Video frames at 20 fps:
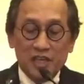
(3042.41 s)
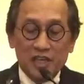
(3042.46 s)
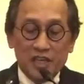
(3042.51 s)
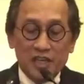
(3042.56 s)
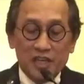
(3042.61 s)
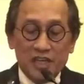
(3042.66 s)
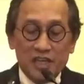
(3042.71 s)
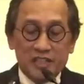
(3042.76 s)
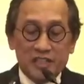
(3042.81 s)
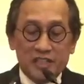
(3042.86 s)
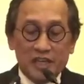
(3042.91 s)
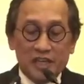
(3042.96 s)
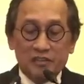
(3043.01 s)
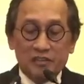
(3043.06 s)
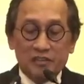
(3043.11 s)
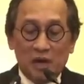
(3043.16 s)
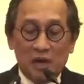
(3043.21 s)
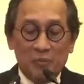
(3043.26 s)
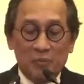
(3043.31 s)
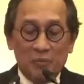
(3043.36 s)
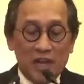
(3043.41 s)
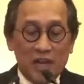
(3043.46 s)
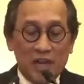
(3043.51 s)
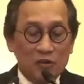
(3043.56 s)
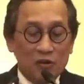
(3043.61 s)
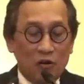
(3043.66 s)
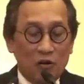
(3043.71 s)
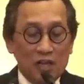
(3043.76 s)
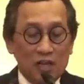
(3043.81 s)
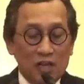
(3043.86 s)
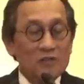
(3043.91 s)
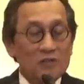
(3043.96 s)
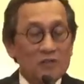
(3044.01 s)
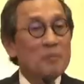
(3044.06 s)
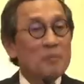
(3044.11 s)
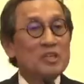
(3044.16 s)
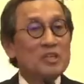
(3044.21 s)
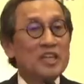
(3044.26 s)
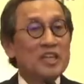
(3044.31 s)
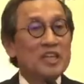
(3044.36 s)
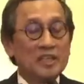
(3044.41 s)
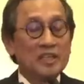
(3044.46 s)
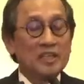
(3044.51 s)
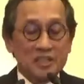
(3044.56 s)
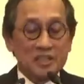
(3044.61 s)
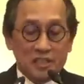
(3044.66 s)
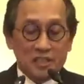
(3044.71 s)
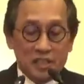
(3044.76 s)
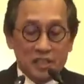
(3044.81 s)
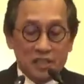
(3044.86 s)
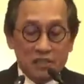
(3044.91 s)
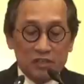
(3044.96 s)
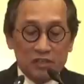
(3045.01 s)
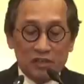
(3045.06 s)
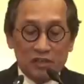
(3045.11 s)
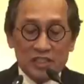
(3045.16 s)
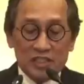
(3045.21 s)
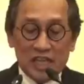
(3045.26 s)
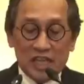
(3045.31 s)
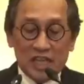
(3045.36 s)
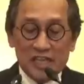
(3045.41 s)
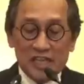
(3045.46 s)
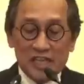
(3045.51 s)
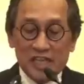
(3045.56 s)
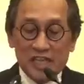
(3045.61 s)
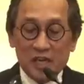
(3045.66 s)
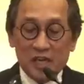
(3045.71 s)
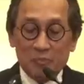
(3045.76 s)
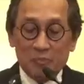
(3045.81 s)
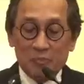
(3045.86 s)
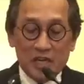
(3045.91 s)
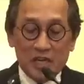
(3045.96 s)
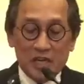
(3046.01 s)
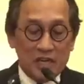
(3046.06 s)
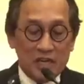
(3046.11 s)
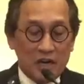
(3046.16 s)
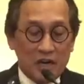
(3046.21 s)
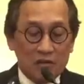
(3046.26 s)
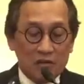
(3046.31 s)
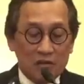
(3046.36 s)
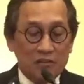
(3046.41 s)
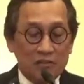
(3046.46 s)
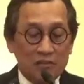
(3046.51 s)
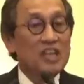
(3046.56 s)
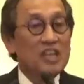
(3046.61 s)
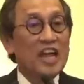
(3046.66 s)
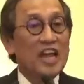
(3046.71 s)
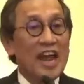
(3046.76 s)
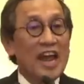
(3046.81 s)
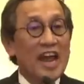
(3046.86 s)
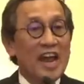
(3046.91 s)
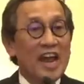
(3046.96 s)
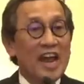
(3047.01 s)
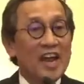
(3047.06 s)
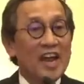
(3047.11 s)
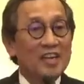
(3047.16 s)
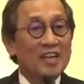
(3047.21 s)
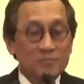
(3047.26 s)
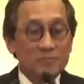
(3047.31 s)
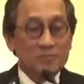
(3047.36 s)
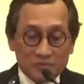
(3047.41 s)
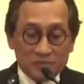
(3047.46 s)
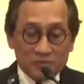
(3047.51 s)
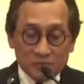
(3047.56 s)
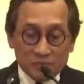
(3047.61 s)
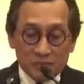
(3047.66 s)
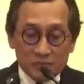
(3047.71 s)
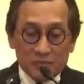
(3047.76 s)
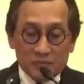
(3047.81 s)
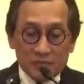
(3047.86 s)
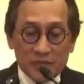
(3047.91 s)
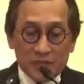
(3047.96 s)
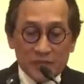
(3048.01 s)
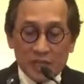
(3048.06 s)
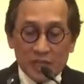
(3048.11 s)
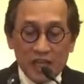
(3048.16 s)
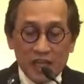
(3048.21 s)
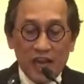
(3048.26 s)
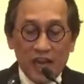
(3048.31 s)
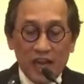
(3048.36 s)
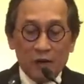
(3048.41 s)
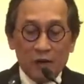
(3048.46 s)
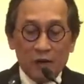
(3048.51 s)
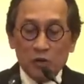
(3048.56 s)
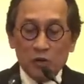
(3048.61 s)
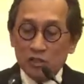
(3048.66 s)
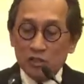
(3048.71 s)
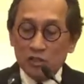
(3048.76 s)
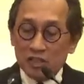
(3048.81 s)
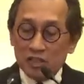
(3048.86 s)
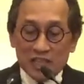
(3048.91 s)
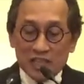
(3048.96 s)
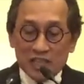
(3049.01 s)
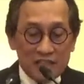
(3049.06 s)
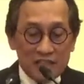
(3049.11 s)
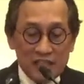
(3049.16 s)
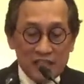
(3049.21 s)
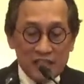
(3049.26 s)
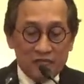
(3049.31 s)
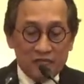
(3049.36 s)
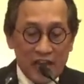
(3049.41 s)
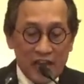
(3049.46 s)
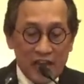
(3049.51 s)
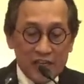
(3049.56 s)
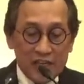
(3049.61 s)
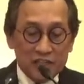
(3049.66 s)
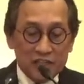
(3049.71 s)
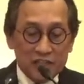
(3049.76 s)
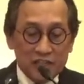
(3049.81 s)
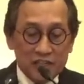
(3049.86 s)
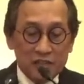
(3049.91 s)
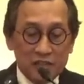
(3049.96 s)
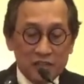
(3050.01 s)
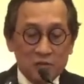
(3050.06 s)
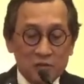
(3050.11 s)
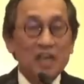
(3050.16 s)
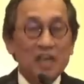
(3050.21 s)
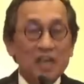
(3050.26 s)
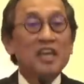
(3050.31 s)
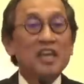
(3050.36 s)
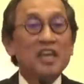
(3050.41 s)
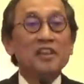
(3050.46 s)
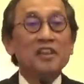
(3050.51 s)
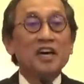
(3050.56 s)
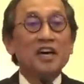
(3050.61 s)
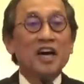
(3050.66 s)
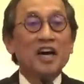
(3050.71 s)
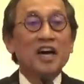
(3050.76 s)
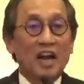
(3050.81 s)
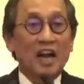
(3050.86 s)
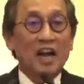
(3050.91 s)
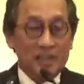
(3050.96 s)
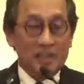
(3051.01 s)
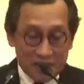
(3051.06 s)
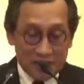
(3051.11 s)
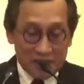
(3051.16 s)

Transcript: is that Trump and all he represents did not suddenly appear out of thin air. and will not suddenly vanish into the ether either.